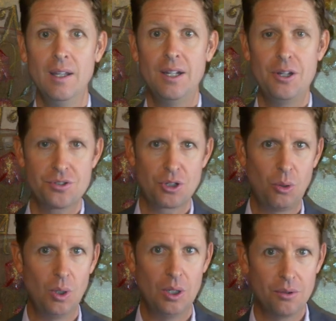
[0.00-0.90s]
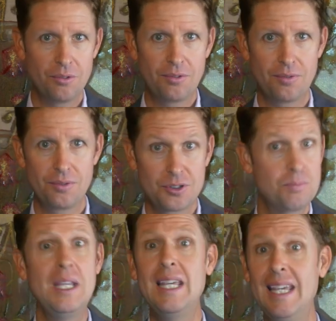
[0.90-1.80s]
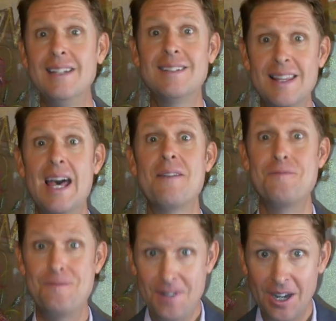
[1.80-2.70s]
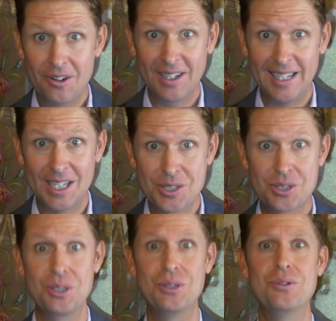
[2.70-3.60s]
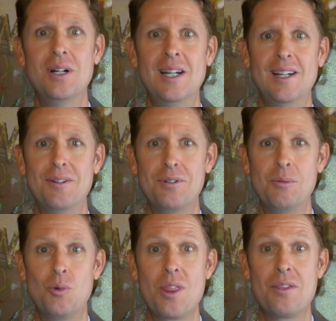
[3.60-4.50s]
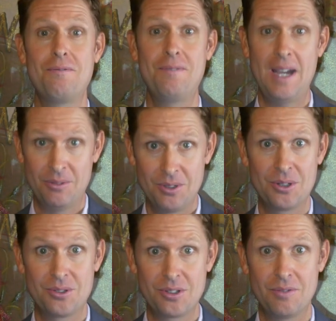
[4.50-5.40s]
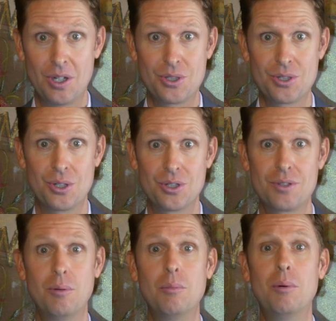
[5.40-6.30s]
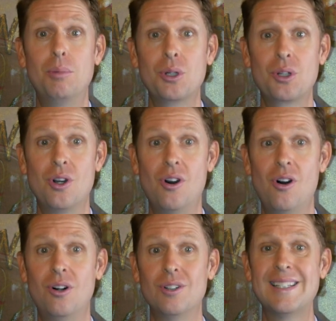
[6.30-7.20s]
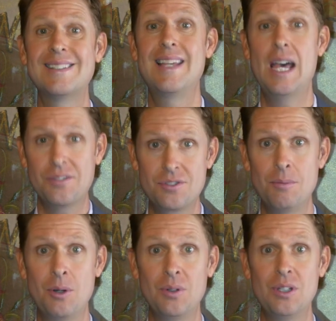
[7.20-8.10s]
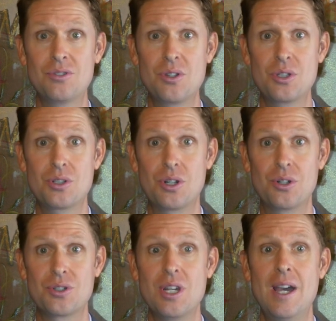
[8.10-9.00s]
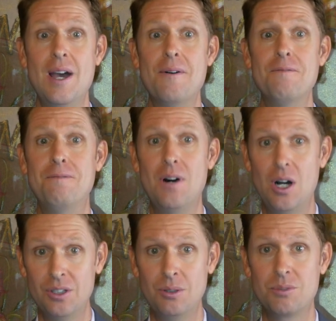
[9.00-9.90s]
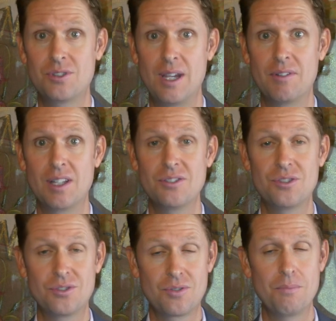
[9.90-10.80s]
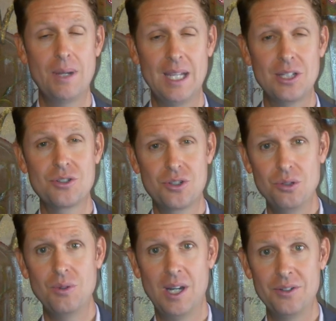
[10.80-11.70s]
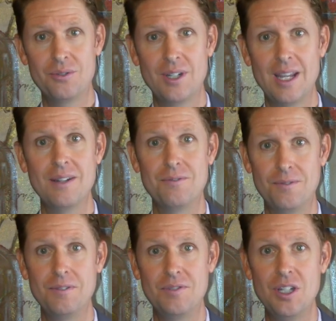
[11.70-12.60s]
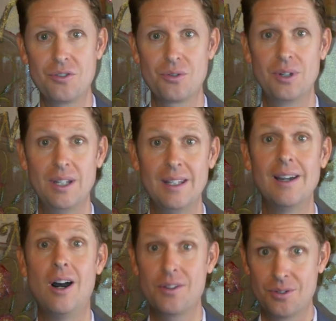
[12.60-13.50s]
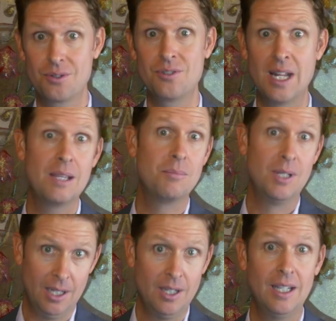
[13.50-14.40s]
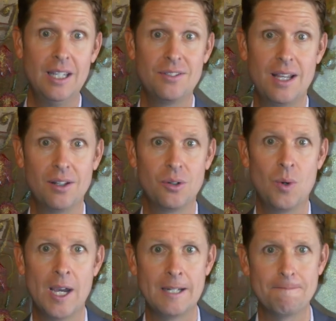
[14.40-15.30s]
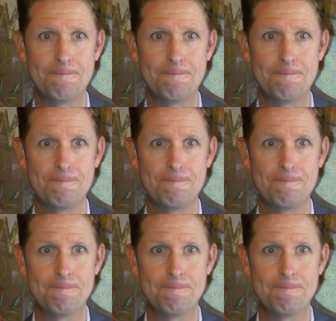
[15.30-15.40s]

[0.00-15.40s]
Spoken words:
Now, here's a quote speaking to that very issue from one of the founders of our church, from a book called Testimonies to the Church, Volume 7, and this is from page 253. The author's name is Ellen White.